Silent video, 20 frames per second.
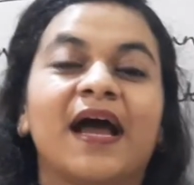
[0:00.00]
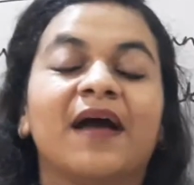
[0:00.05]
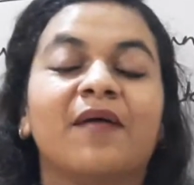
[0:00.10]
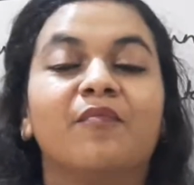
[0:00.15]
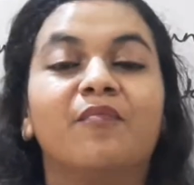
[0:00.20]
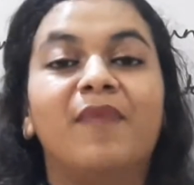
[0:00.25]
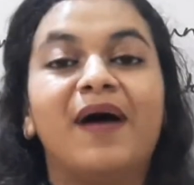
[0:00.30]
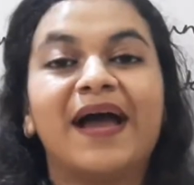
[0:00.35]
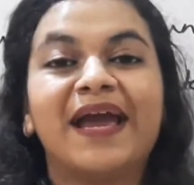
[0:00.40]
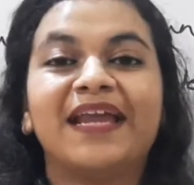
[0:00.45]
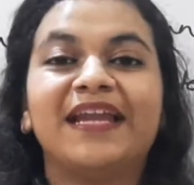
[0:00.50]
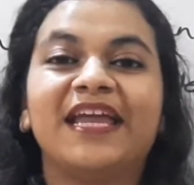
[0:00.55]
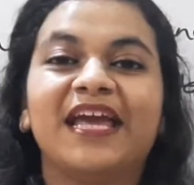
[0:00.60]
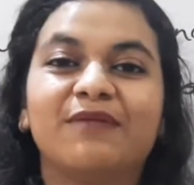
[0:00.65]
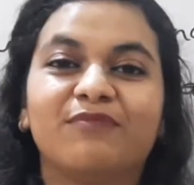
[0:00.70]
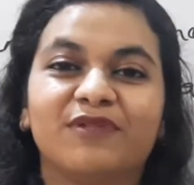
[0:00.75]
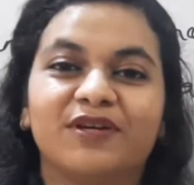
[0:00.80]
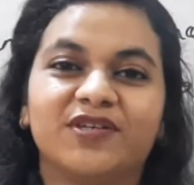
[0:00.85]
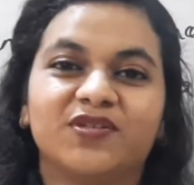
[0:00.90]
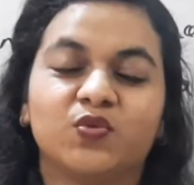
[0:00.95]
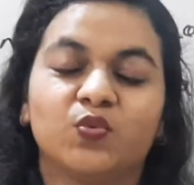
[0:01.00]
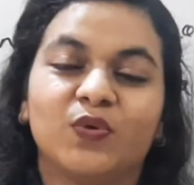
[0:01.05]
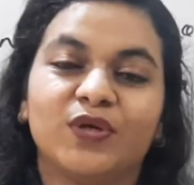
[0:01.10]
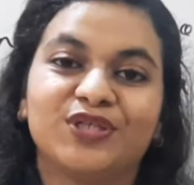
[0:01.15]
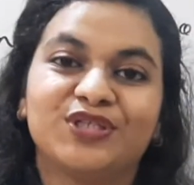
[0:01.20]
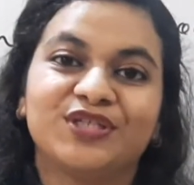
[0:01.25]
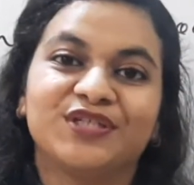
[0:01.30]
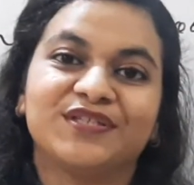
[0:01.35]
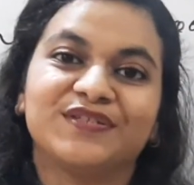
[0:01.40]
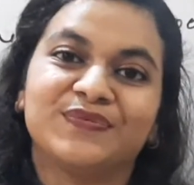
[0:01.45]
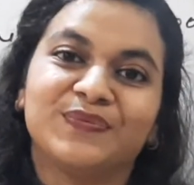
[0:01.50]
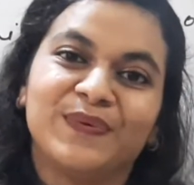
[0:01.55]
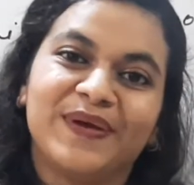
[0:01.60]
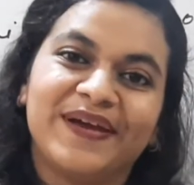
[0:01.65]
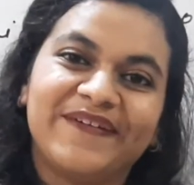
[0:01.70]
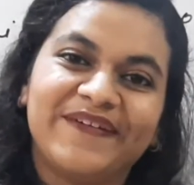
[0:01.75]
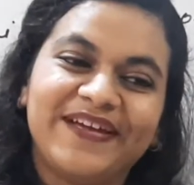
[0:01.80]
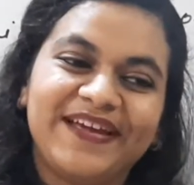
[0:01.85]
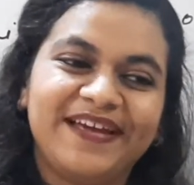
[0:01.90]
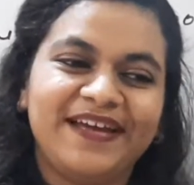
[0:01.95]
my name is, which is
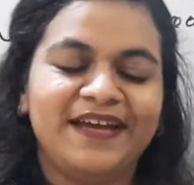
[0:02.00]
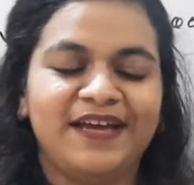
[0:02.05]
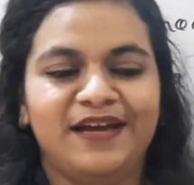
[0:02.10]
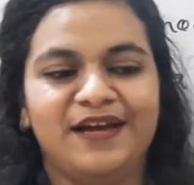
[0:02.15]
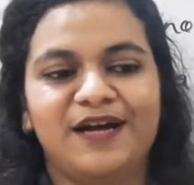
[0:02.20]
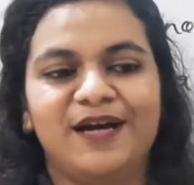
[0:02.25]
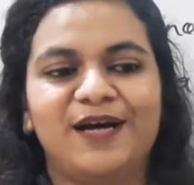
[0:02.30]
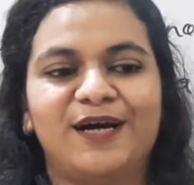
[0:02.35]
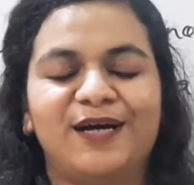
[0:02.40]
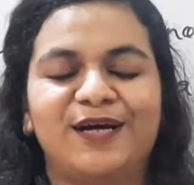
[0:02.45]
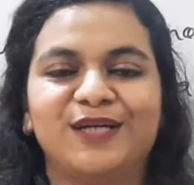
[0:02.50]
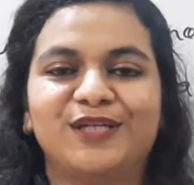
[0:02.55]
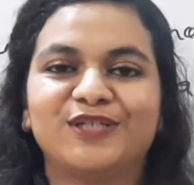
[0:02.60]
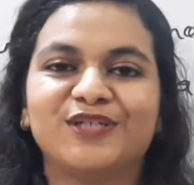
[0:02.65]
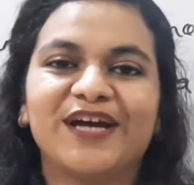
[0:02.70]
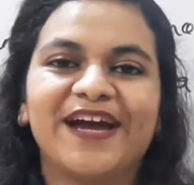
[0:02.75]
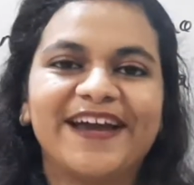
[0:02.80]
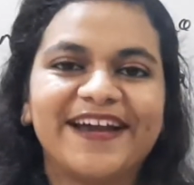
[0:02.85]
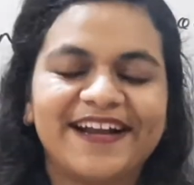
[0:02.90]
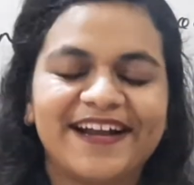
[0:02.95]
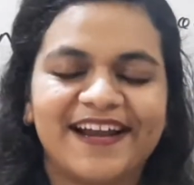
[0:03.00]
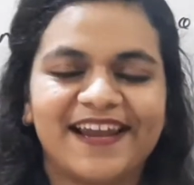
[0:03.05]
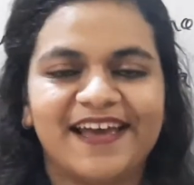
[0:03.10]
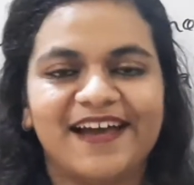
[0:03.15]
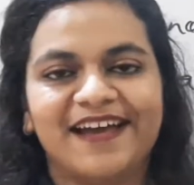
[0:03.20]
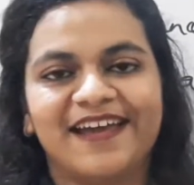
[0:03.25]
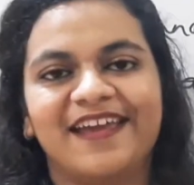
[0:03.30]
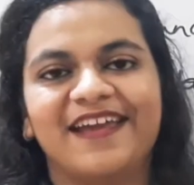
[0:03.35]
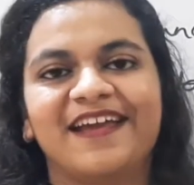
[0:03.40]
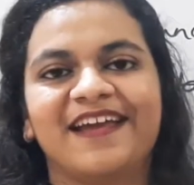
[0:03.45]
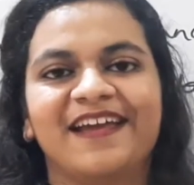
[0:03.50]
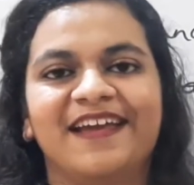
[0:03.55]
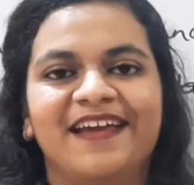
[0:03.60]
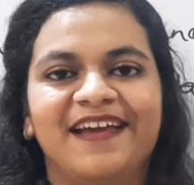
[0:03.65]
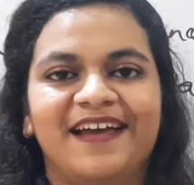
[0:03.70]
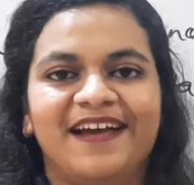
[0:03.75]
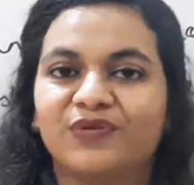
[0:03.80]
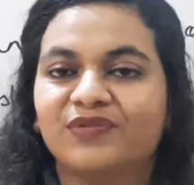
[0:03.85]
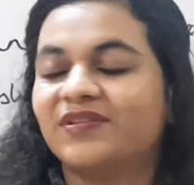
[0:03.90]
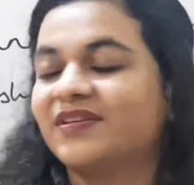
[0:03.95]
very childlike.
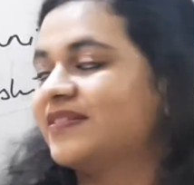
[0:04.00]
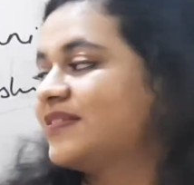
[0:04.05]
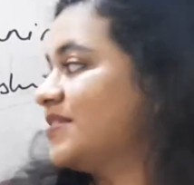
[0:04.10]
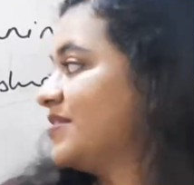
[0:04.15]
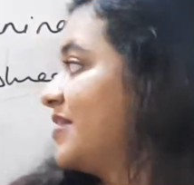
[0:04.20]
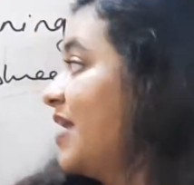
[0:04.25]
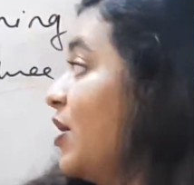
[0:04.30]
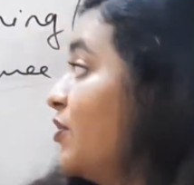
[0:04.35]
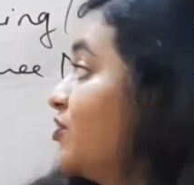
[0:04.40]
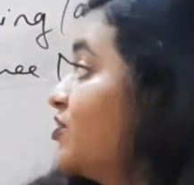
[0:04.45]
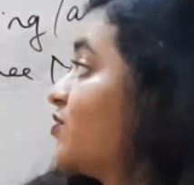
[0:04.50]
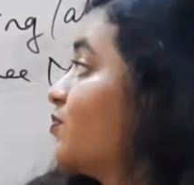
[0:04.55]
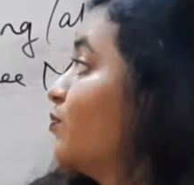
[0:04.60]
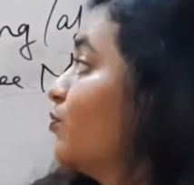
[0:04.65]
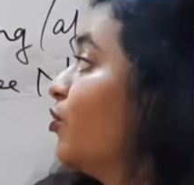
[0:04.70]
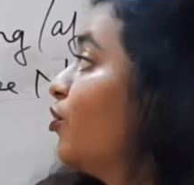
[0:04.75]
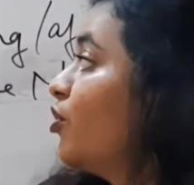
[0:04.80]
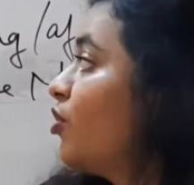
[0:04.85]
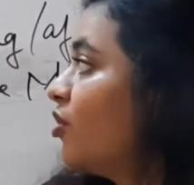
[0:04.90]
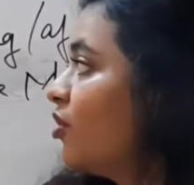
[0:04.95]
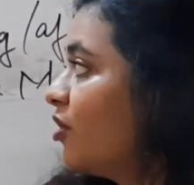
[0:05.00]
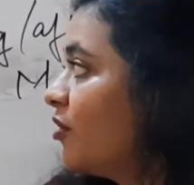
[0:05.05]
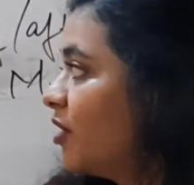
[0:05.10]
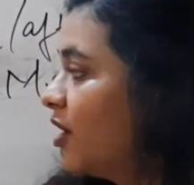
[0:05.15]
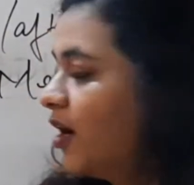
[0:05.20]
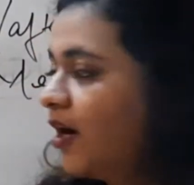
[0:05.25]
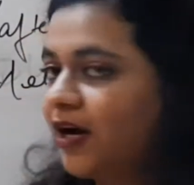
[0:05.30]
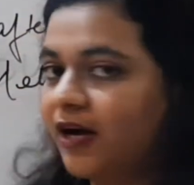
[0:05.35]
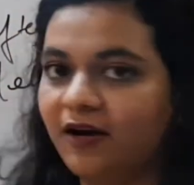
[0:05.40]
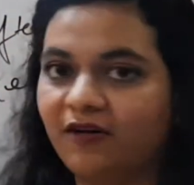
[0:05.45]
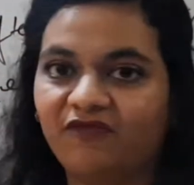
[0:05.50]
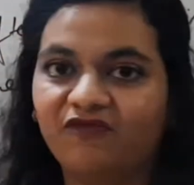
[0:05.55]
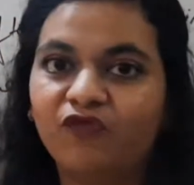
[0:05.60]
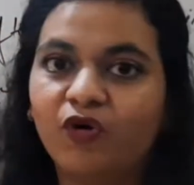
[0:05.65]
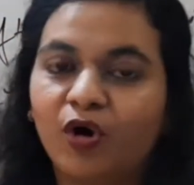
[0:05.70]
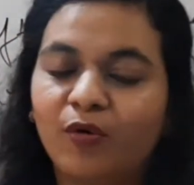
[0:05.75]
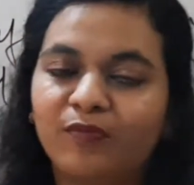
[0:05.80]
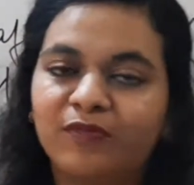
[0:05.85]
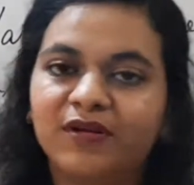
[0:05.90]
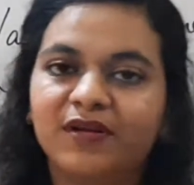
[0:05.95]
This sounds more
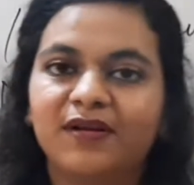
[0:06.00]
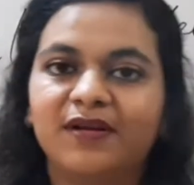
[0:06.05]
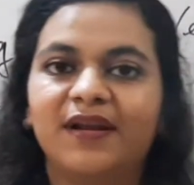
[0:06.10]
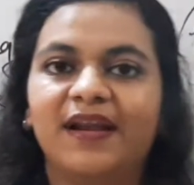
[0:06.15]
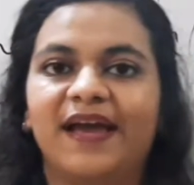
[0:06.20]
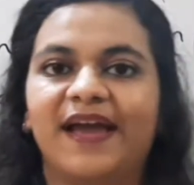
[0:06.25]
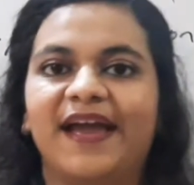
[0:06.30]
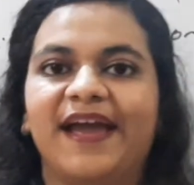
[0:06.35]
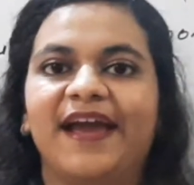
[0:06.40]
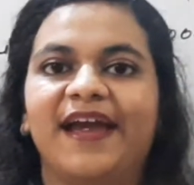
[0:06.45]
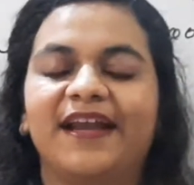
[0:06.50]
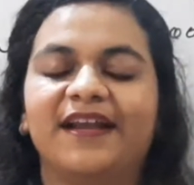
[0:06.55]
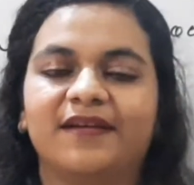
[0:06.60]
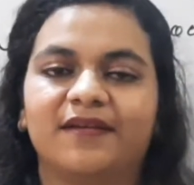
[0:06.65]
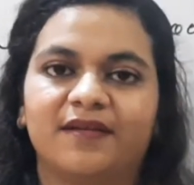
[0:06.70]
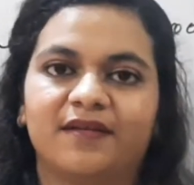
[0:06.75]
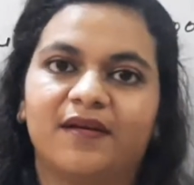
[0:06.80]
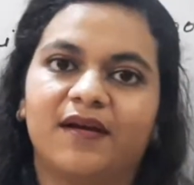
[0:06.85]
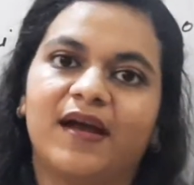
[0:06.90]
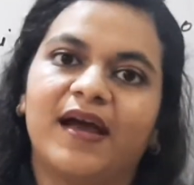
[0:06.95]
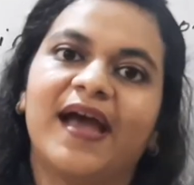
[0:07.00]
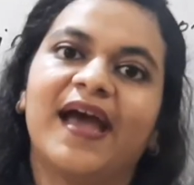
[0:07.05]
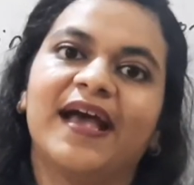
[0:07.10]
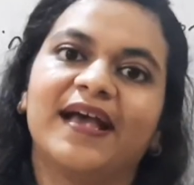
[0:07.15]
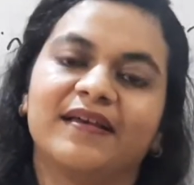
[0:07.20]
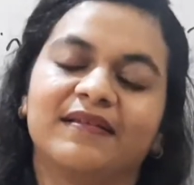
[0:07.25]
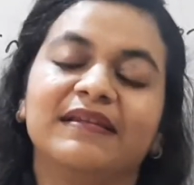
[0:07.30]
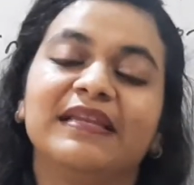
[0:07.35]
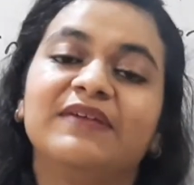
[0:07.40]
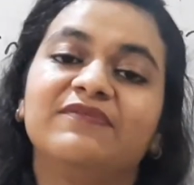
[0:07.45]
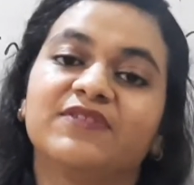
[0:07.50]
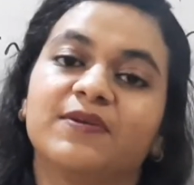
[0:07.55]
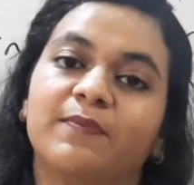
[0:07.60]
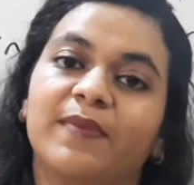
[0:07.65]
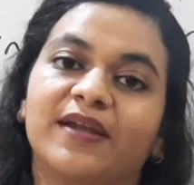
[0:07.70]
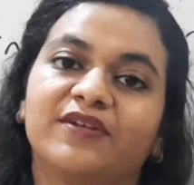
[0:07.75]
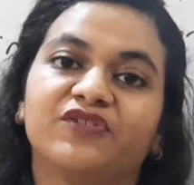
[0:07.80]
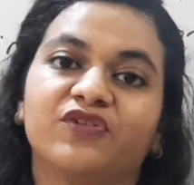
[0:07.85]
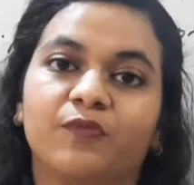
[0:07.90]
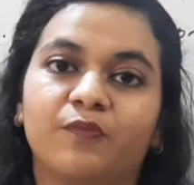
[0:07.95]
formal and leaves a
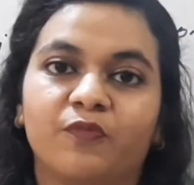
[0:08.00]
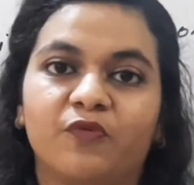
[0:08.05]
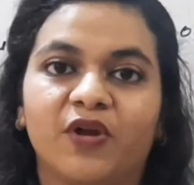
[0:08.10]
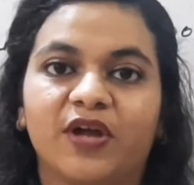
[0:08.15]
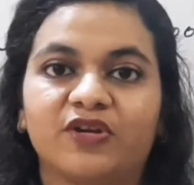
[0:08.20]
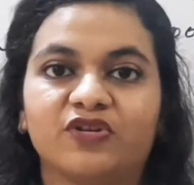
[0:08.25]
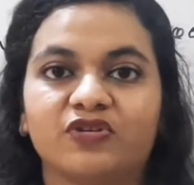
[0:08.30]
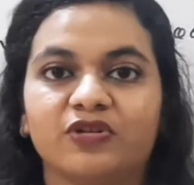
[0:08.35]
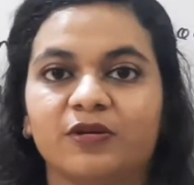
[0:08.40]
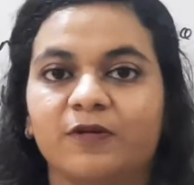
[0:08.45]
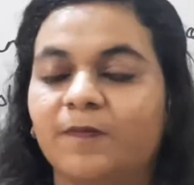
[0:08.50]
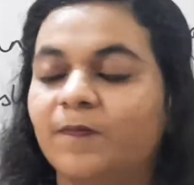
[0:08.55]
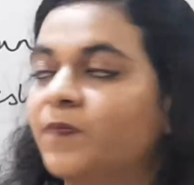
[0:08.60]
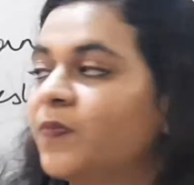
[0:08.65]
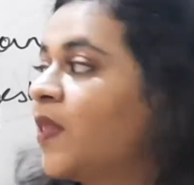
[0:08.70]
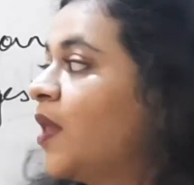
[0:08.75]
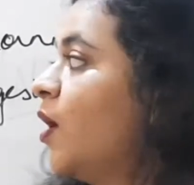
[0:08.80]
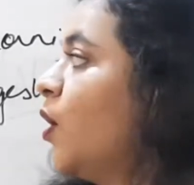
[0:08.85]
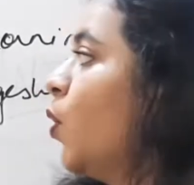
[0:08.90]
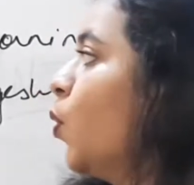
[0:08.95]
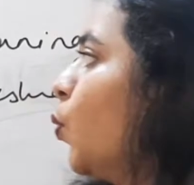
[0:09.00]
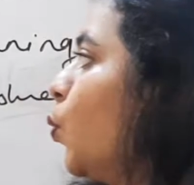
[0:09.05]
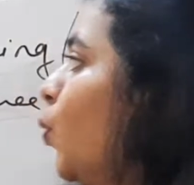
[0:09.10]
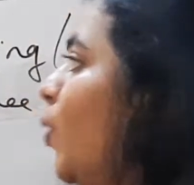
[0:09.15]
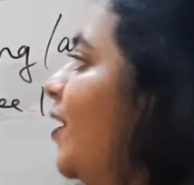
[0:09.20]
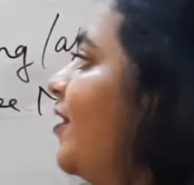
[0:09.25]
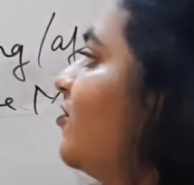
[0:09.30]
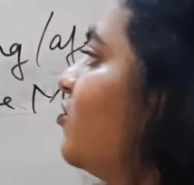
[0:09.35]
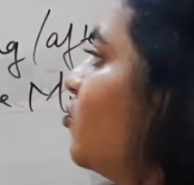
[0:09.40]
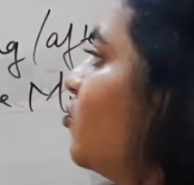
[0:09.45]
better impression. Once